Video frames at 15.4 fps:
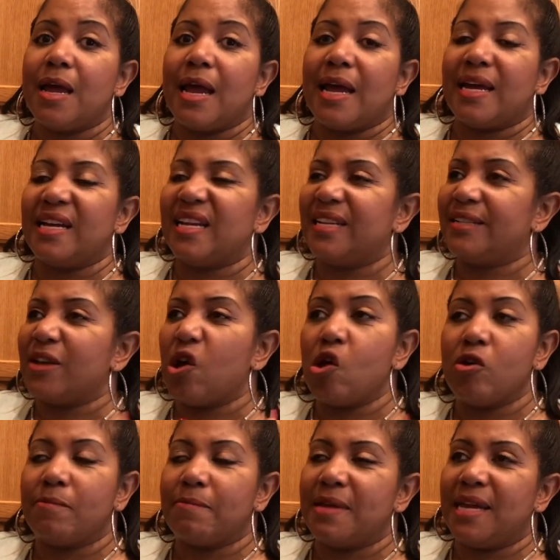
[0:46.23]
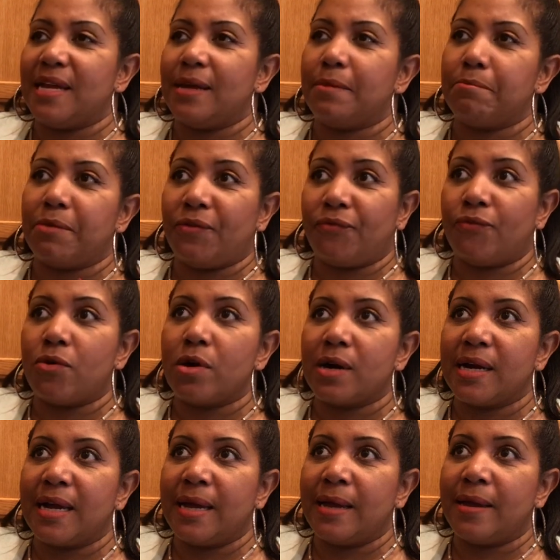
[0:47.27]
And he told me
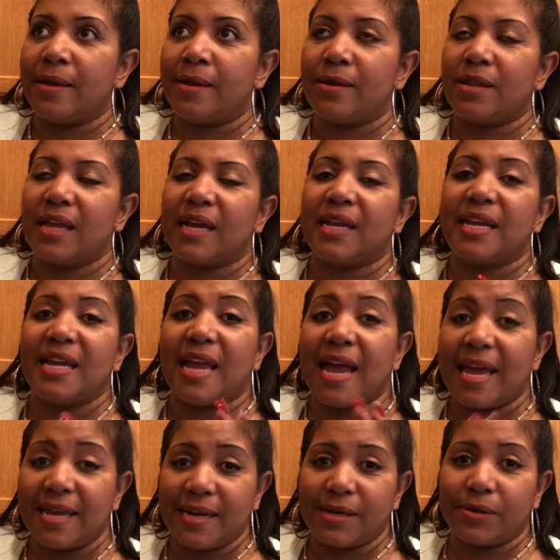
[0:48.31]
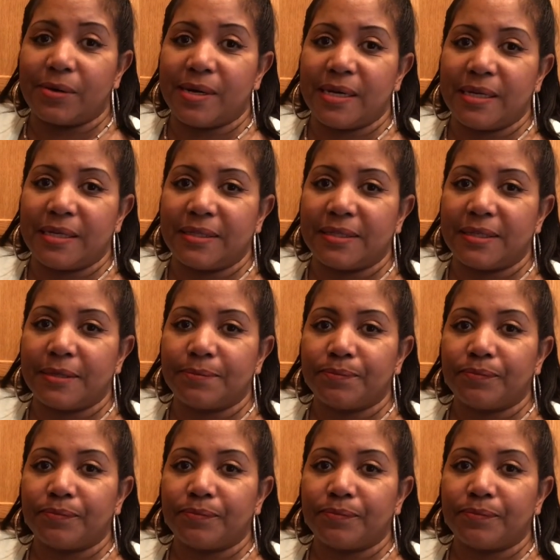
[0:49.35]
beforehand that he hated greens.